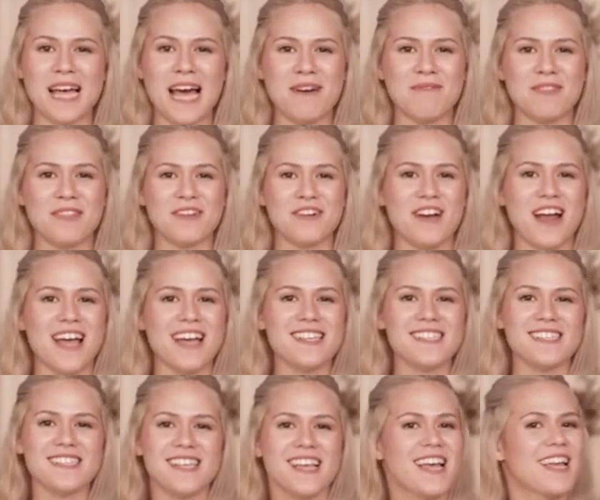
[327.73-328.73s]
Tabitha
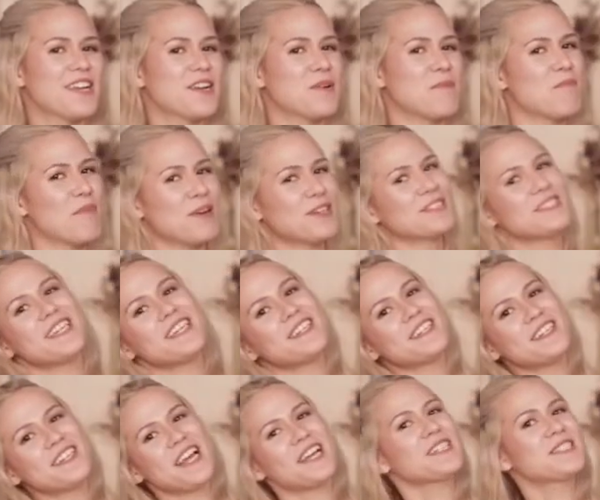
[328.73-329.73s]
Rice, your
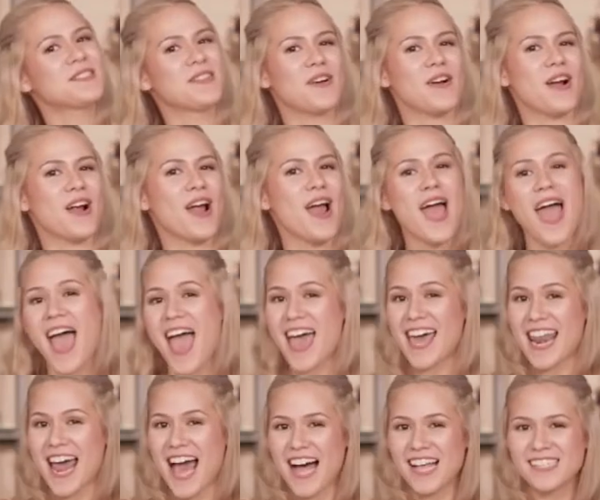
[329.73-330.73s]
bartender next door,
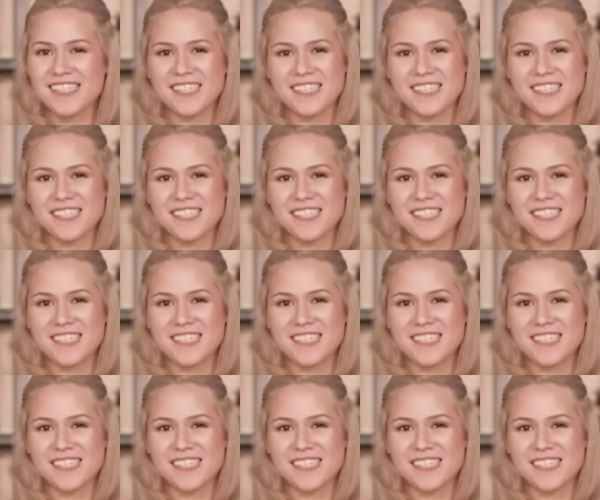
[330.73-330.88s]
and I'll